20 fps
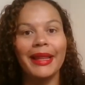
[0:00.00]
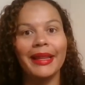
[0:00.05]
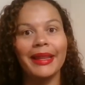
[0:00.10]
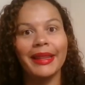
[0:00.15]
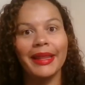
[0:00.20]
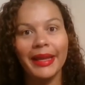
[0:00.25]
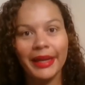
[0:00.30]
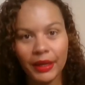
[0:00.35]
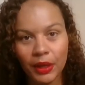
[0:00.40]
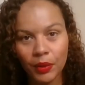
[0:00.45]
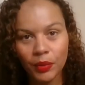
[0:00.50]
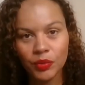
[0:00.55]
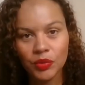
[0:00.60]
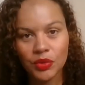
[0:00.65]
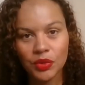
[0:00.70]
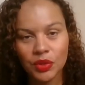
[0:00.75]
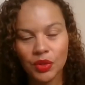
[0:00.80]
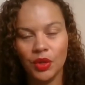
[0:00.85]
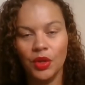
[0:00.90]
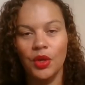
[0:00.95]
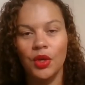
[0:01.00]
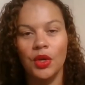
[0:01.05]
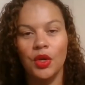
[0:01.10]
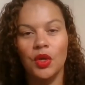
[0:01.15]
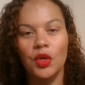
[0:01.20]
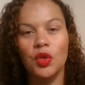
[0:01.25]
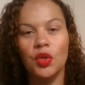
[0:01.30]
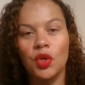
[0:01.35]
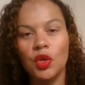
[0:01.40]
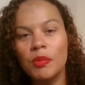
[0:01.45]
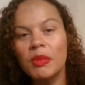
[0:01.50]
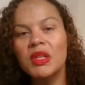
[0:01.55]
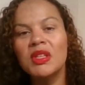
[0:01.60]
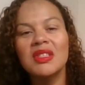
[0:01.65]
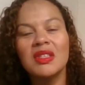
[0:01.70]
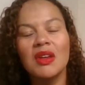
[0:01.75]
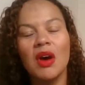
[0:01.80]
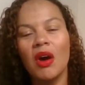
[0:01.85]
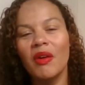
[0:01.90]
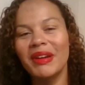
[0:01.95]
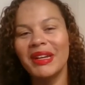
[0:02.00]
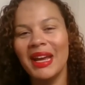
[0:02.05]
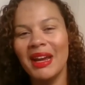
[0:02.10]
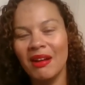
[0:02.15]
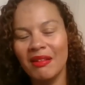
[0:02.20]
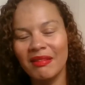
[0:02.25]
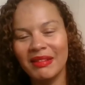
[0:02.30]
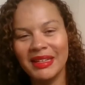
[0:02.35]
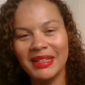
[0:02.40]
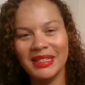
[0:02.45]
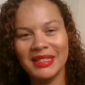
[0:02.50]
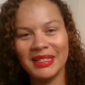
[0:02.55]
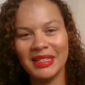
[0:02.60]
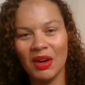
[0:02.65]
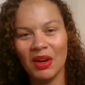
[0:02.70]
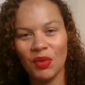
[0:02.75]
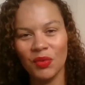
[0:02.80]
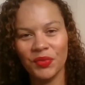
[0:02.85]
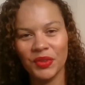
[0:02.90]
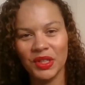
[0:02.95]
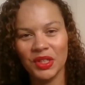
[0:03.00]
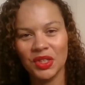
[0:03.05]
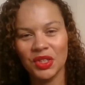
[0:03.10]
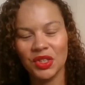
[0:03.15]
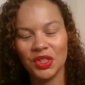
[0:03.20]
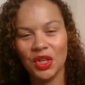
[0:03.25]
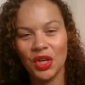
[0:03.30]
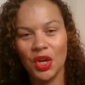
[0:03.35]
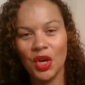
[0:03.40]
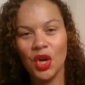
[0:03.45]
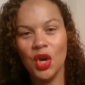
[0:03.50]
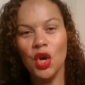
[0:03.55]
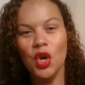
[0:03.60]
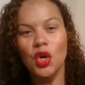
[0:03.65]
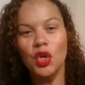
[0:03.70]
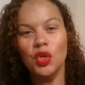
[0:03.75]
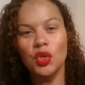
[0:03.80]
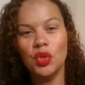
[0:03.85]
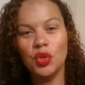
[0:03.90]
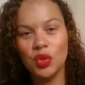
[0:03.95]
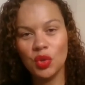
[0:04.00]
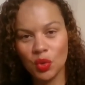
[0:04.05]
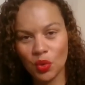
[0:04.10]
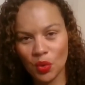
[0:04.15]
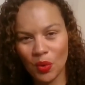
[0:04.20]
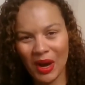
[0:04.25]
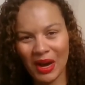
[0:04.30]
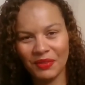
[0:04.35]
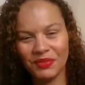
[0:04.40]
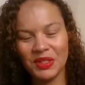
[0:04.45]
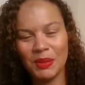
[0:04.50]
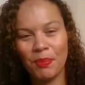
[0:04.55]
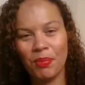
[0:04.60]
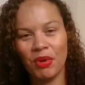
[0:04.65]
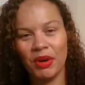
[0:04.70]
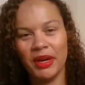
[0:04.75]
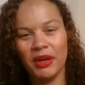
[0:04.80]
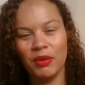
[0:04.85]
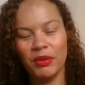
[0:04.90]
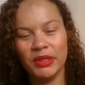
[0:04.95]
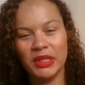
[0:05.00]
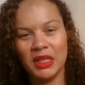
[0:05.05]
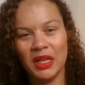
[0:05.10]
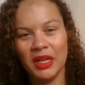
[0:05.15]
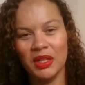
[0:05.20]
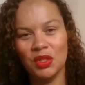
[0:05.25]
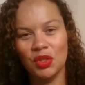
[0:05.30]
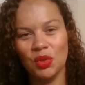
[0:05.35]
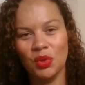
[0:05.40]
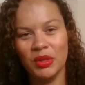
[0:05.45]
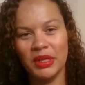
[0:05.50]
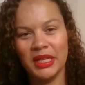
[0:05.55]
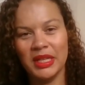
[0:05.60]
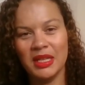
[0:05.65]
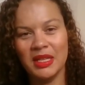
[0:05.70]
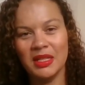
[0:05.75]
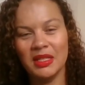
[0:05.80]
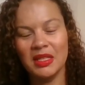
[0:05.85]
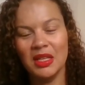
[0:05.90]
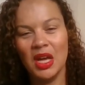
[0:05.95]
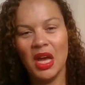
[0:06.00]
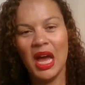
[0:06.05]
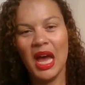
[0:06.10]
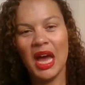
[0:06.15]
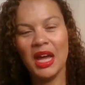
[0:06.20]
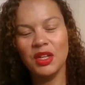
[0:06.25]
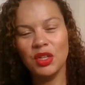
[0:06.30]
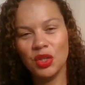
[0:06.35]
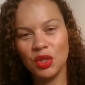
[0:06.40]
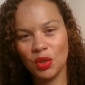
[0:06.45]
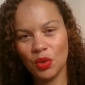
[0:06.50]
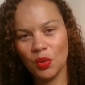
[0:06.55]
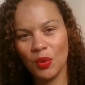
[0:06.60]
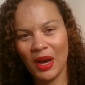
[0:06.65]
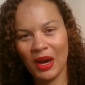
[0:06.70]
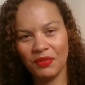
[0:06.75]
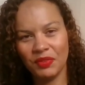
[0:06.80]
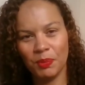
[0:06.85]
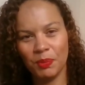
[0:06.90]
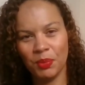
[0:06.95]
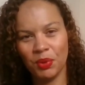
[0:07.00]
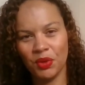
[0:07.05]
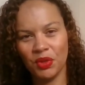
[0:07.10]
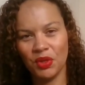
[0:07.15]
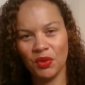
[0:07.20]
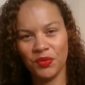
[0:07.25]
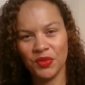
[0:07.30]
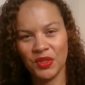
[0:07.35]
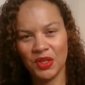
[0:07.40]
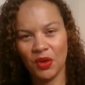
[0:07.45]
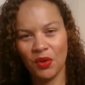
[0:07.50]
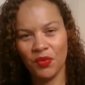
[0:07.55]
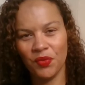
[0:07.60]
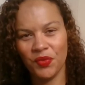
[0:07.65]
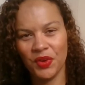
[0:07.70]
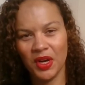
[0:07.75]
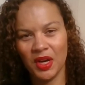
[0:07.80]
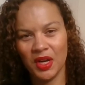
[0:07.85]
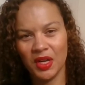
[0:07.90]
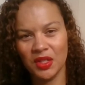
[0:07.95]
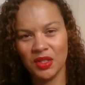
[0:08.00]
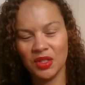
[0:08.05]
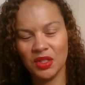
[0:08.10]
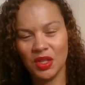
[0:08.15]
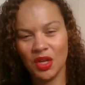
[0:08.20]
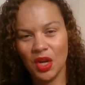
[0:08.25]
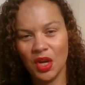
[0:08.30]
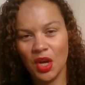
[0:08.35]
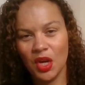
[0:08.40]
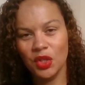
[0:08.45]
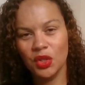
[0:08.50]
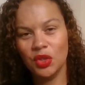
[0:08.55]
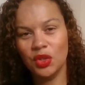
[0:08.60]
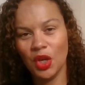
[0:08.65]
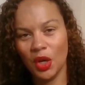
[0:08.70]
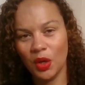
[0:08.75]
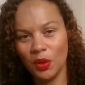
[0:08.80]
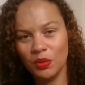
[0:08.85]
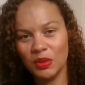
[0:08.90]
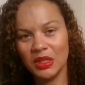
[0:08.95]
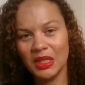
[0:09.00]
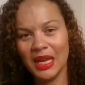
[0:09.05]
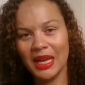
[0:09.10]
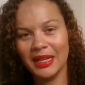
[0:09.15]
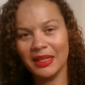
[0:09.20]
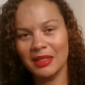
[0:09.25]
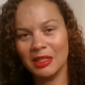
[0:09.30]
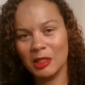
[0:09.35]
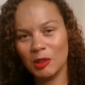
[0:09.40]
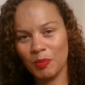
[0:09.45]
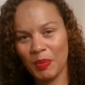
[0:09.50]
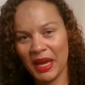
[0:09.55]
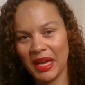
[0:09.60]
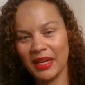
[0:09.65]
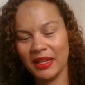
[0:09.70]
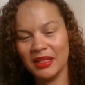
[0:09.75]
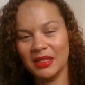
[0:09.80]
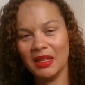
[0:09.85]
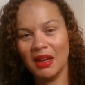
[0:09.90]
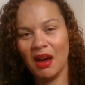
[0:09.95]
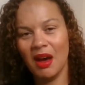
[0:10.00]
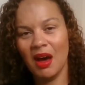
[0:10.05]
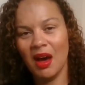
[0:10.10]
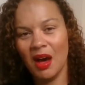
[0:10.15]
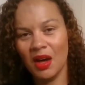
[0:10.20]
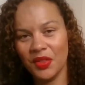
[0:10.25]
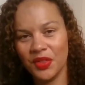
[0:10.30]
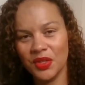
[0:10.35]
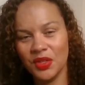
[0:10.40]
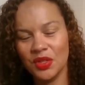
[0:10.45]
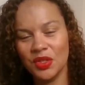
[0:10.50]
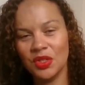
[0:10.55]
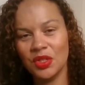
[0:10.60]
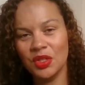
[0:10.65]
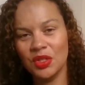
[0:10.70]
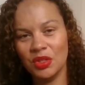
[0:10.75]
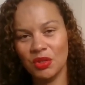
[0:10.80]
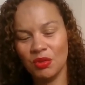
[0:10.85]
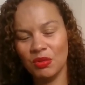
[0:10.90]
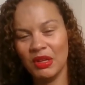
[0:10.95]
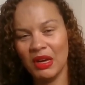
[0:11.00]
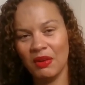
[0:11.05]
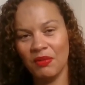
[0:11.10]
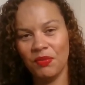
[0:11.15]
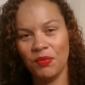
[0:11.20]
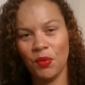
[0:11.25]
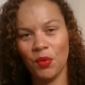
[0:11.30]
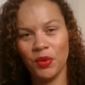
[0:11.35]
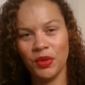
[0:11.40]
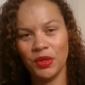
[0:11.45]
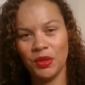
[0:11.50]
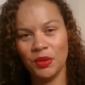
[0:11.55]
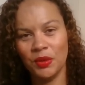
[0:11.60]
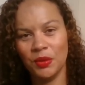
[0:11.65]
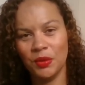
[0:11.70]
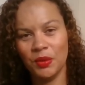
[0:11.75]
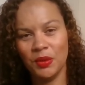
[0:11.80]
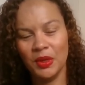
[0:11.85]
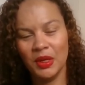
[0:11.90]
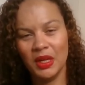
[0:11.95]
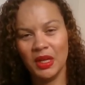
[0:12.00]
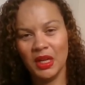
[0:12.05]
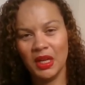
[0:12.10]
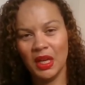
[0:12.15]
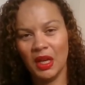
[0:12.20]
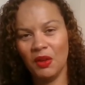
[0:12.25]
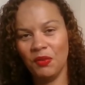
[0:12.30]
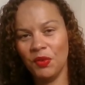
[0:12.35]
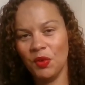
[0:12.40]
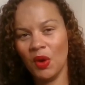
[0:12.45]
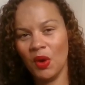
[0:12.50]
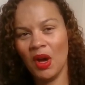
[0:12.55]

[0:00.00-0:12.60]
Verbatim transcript: They don't. Humans are inherently selfish. You have to prioritize your needs. And you have to put yourself first. Don't expect others to do that for you. If you're